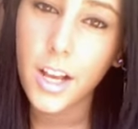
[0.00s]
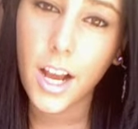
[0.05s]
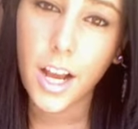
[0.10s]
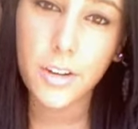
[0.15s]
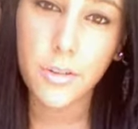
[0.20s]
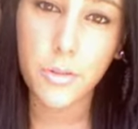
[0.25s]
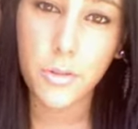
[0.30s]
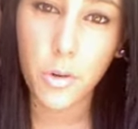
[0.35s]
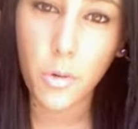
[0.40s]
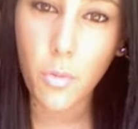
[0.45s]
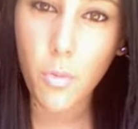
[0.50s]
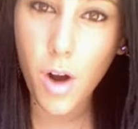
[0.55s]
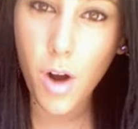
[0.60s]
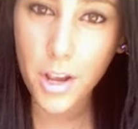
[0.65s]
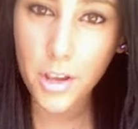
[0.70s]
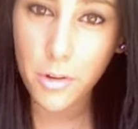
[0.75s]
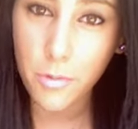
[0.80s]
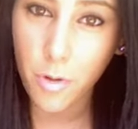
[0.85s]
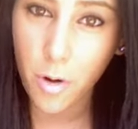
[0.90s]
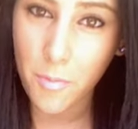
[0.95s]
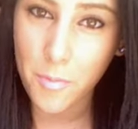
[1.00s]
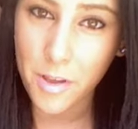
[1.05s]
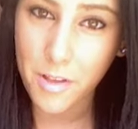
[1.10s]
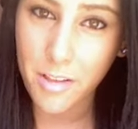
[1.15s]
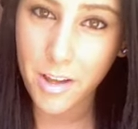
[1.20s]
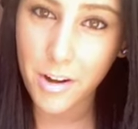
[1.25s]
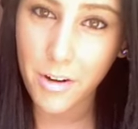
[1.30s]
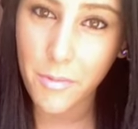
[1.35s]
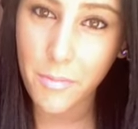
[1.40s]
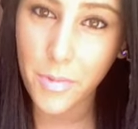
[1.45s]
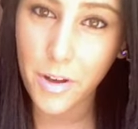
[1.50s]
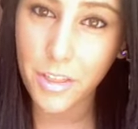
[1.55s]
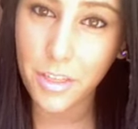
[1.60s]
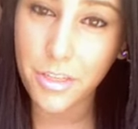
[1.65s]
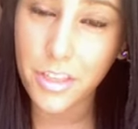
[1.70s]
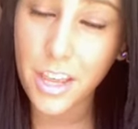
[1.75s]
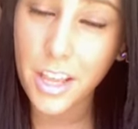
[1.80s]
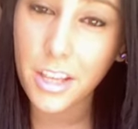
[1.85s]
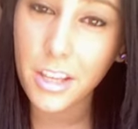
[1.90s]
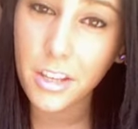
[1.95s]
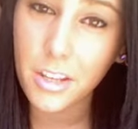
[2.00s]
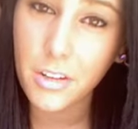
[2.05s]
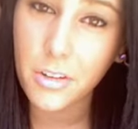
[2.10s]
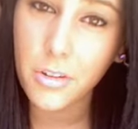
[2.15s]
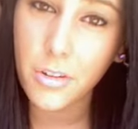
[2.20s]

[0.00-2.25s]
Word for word: I don't know why you wrote me a letter, but thank you.